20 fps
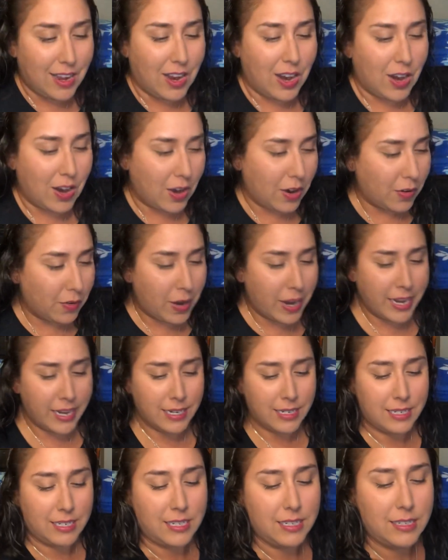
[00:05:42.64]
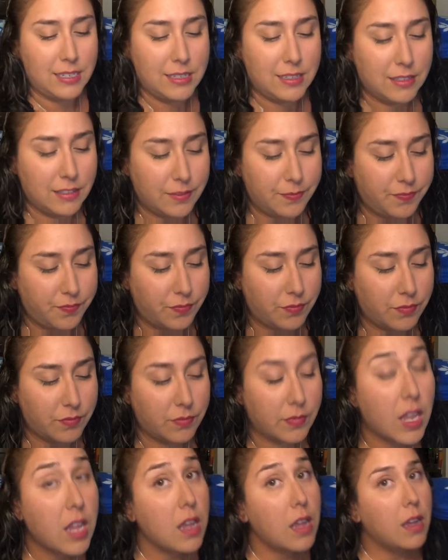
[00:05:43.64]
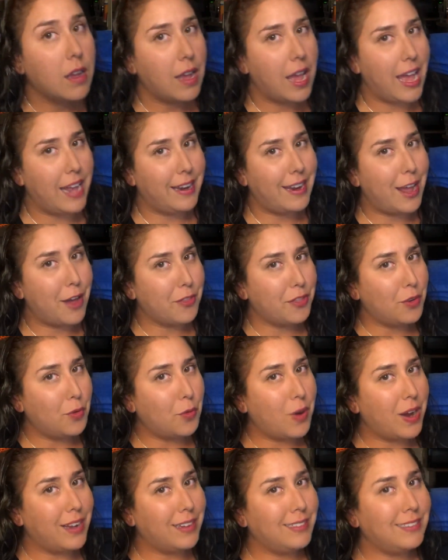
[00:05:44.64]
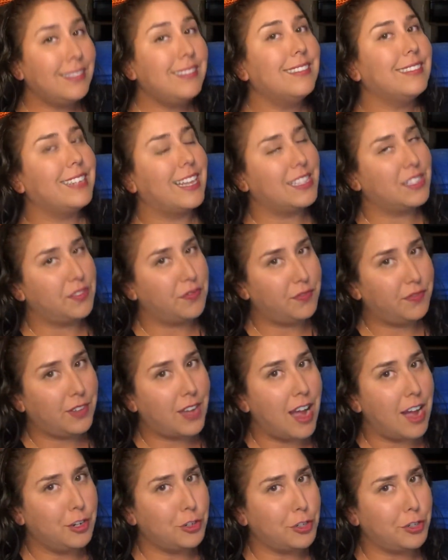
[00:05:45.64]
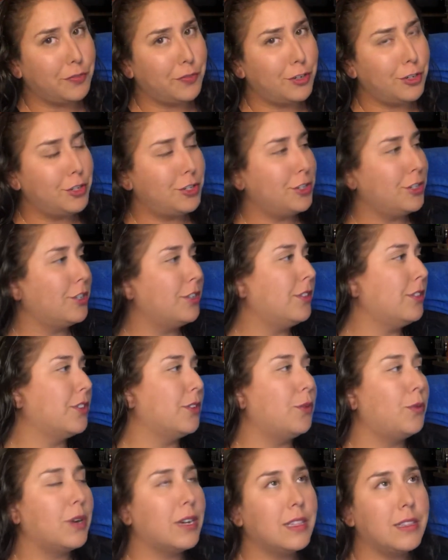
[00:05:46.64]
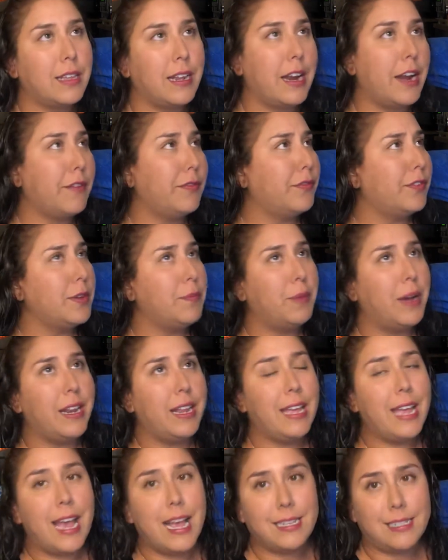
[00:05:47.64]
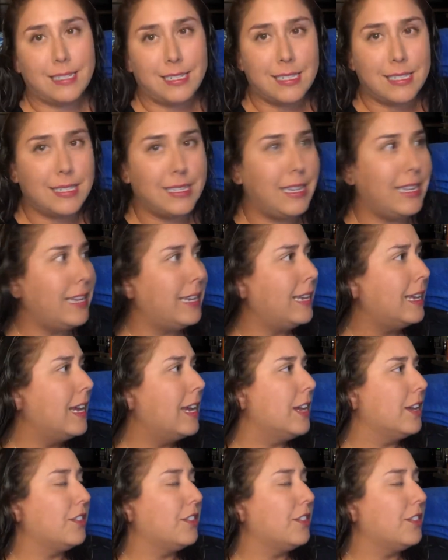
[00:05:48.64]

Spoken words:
All right. And now the one that's controversial, the one that everybody has to see,